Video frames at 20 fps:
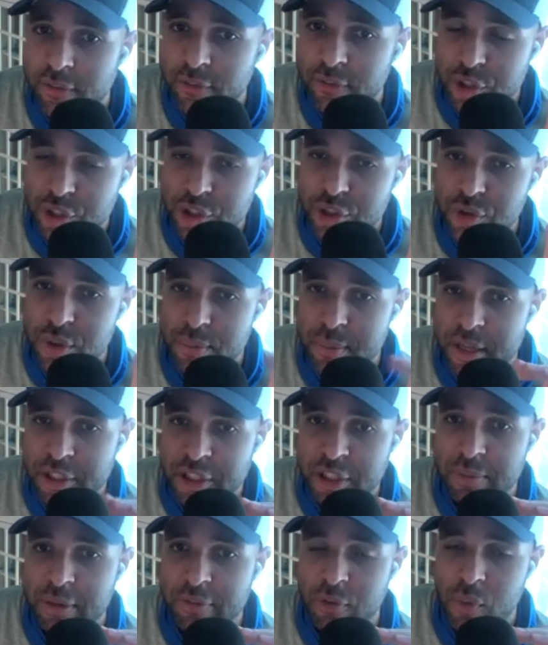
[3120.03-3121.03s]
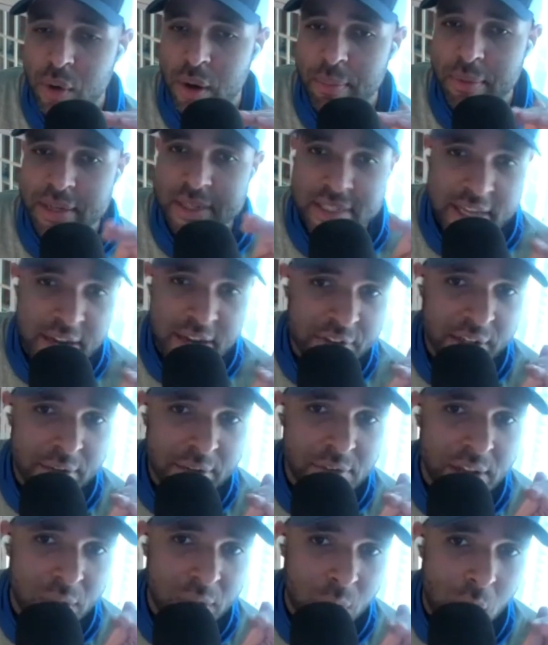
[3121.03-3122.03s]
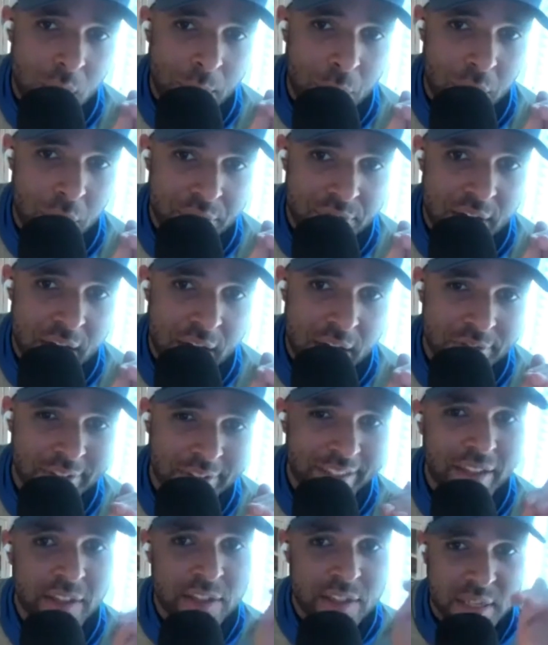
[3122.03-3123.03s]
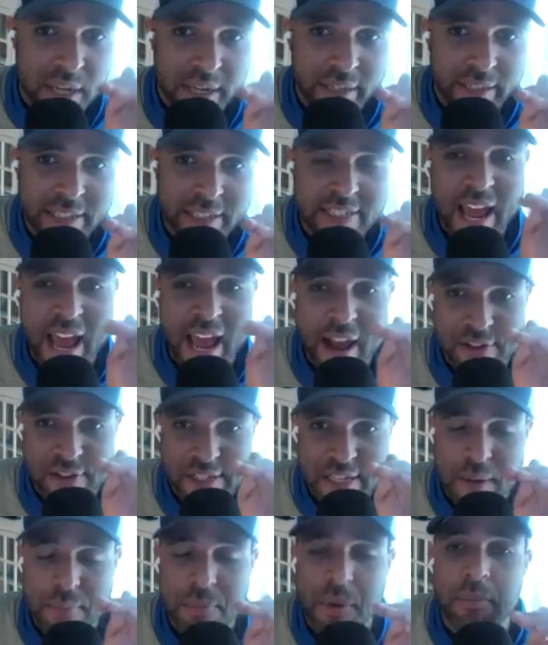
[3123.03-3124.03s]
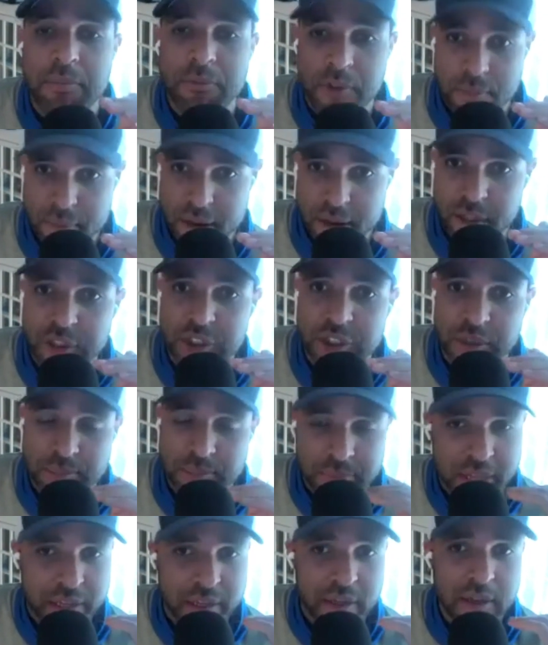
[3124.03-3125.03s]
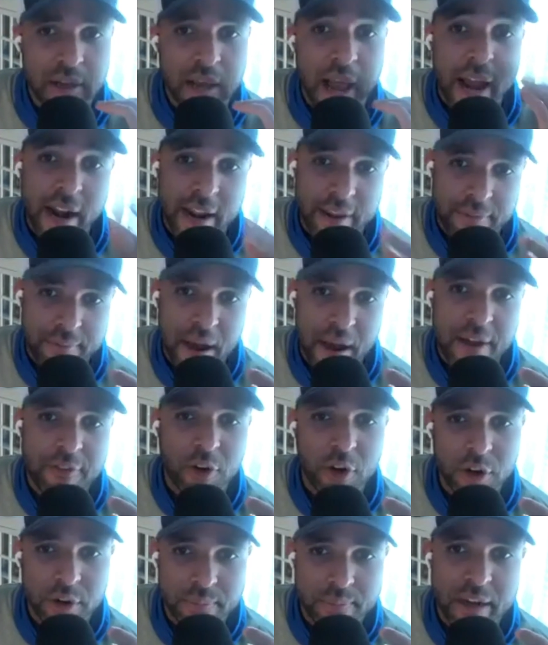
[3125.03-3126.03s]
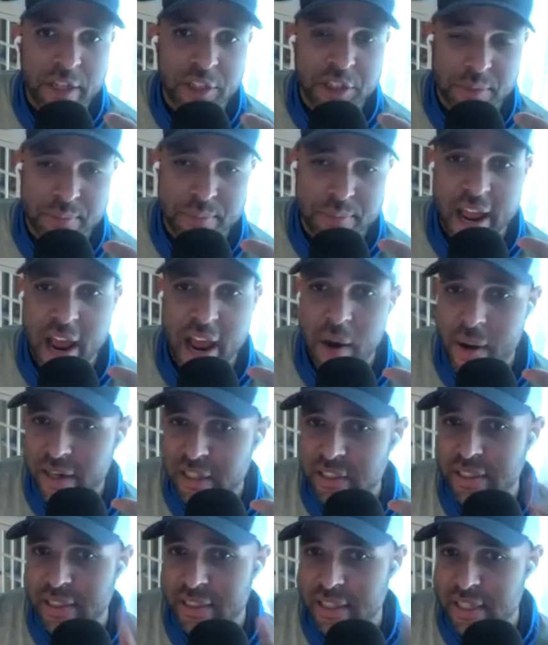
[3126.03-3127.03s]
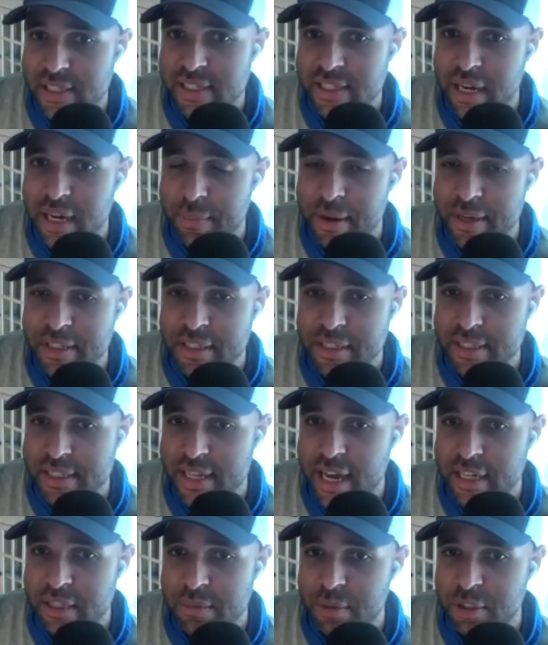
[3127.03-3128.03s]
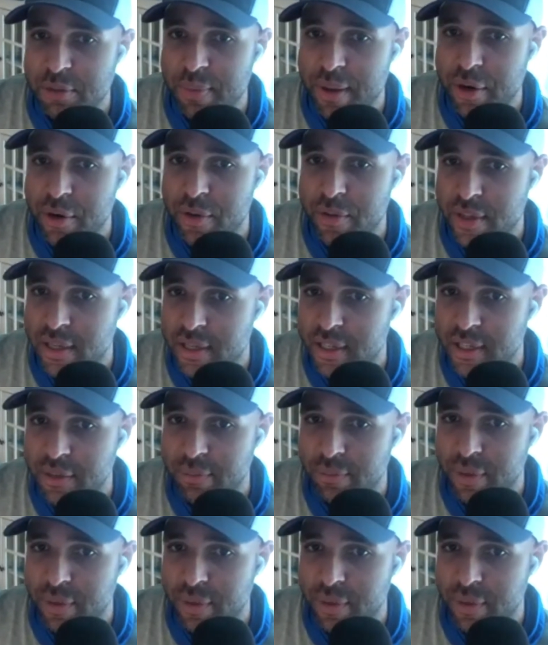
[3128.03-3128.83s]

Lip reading: 2 and MailChimp level 1, but it's definitely level like 1.5. Like it's at least a half step up from MailChimp. Like, and I've heard MailChimp now actually does segmenting and tags much better than they did when